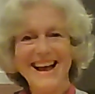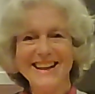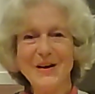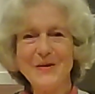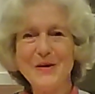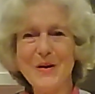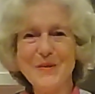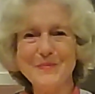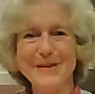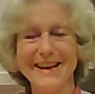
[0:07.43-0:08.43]
Hello,
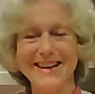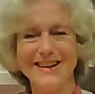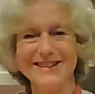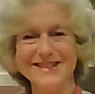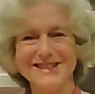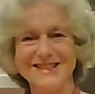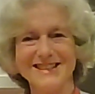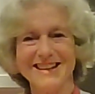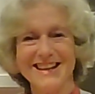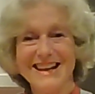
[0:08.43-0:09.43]
homemakers.
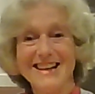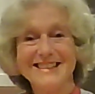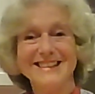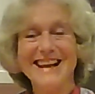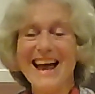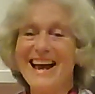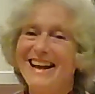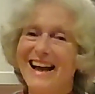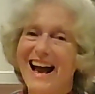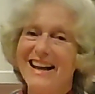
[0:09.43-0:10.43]

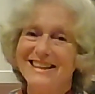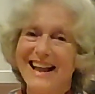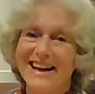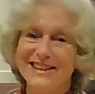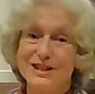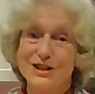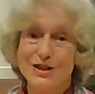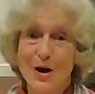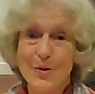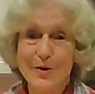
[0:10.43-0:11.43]
Today I'd like to
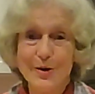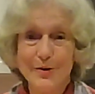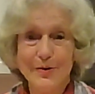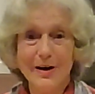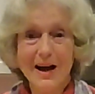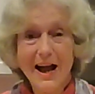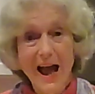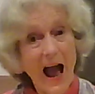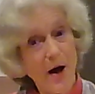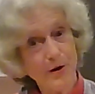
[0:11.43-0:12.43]
show you
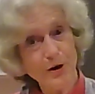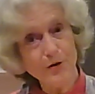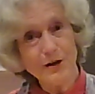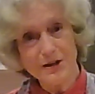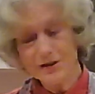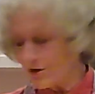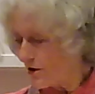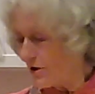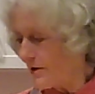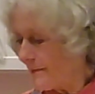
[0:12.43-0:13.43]
how you can
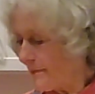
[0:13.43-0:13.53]
turn